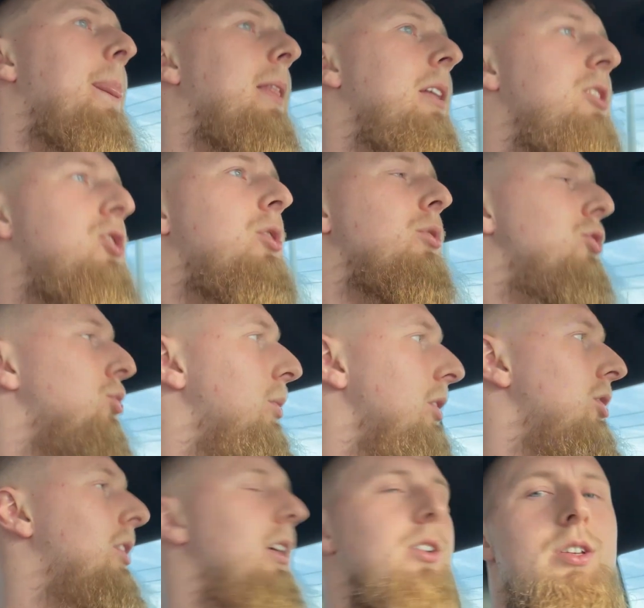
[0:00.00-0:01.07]
Let's go
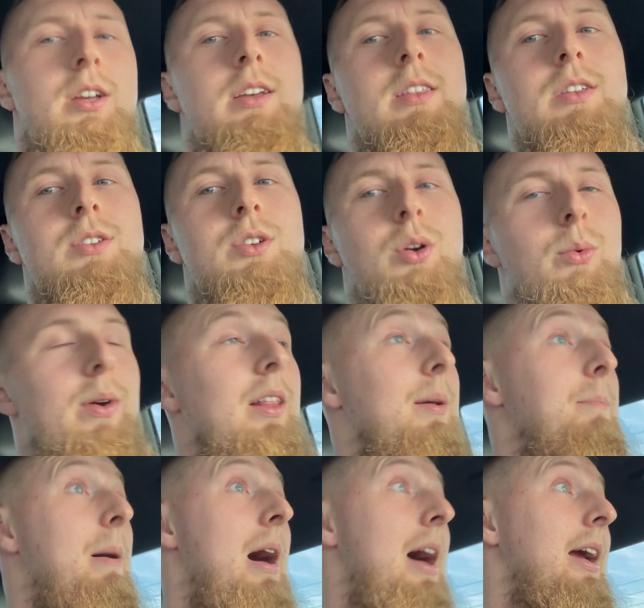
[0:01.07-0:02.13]
switch gears and get this gorilla
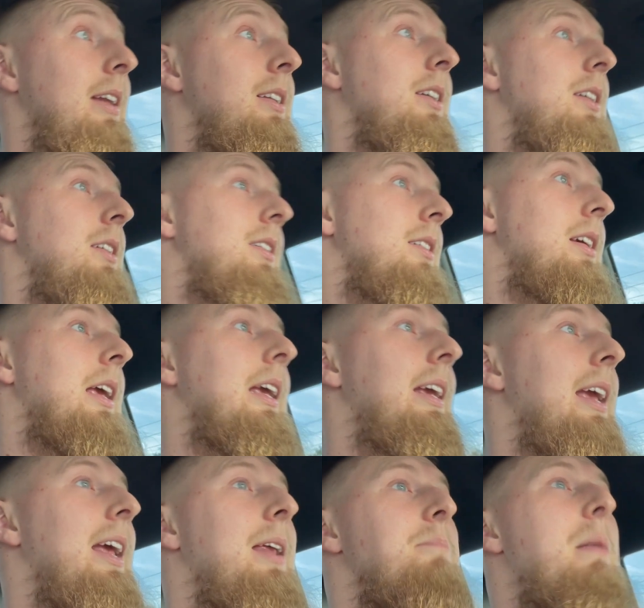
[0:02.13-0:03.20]
mind and
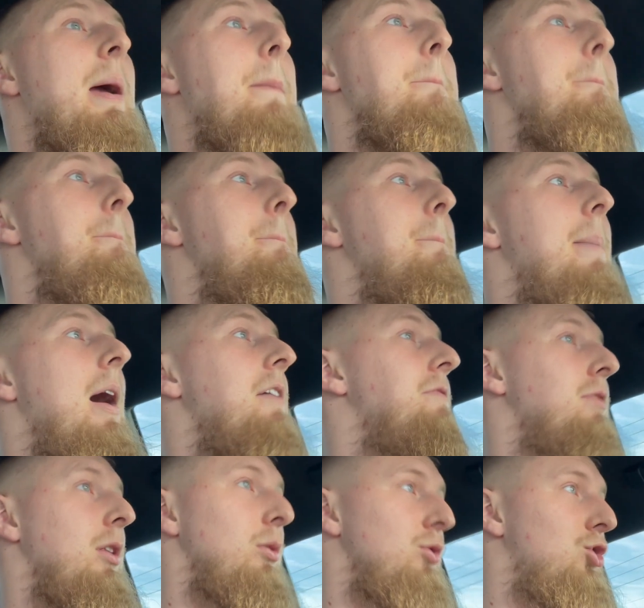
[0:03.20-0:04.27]
get in my
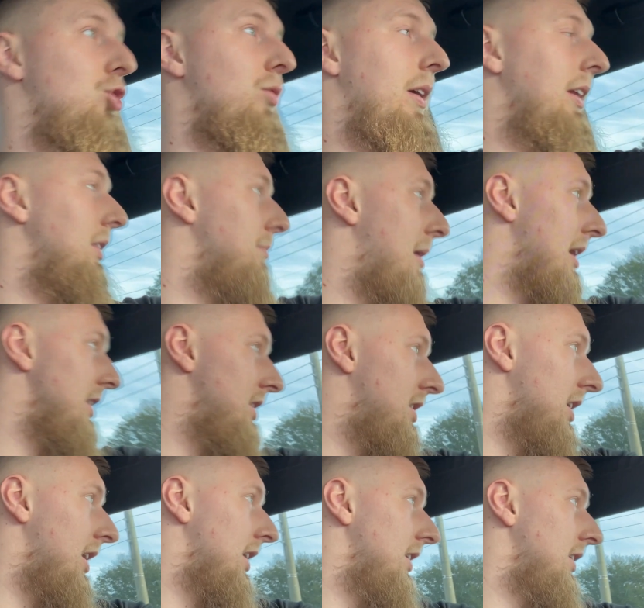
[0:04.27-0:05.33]
buffalo strength
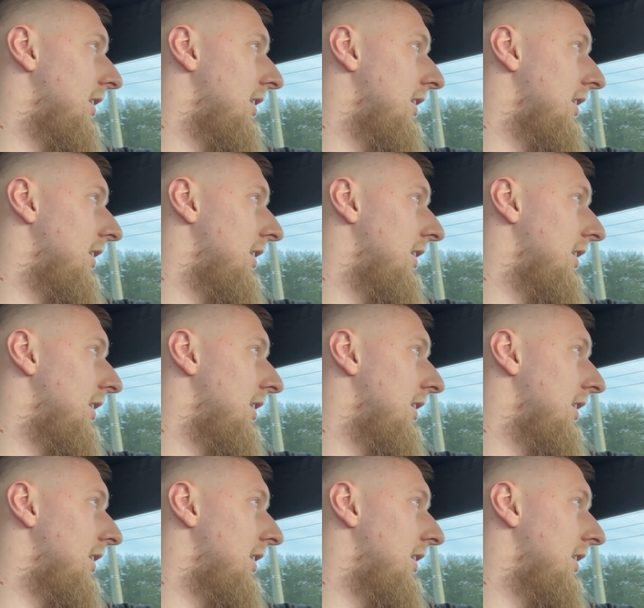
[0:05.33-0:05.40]
mindset.